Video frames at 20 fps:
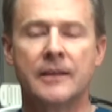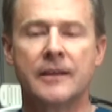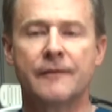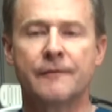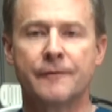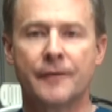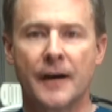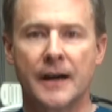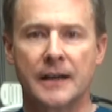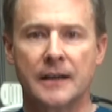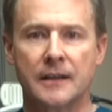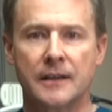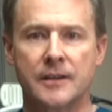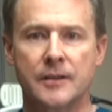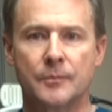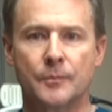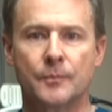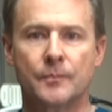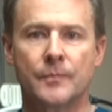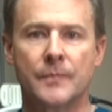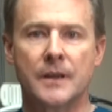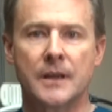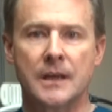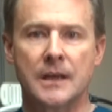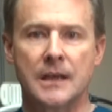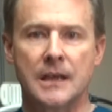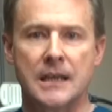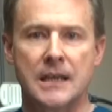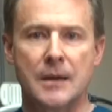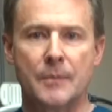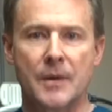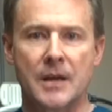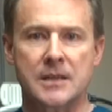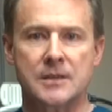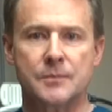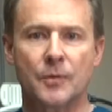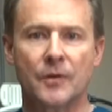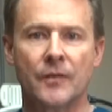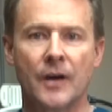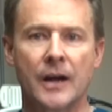Then finally, the
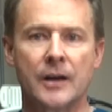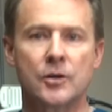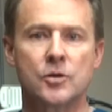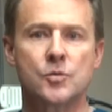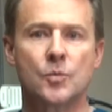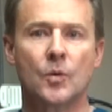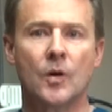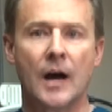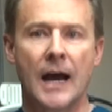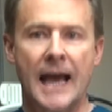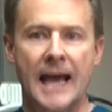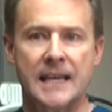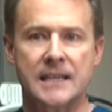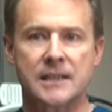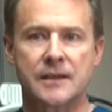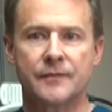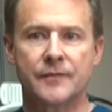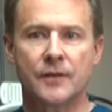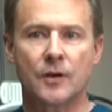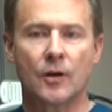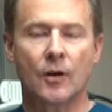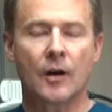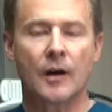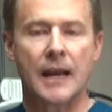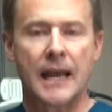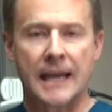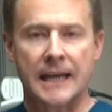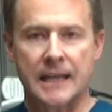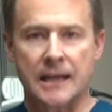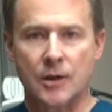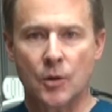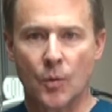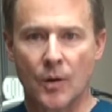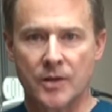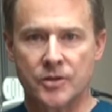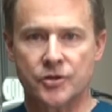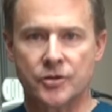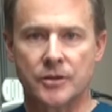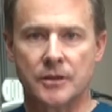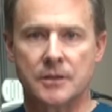EMS providers will ask if there are any
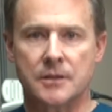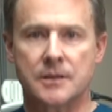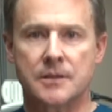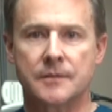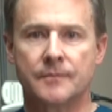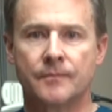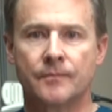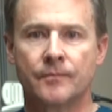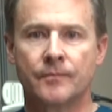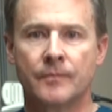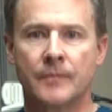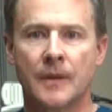questions.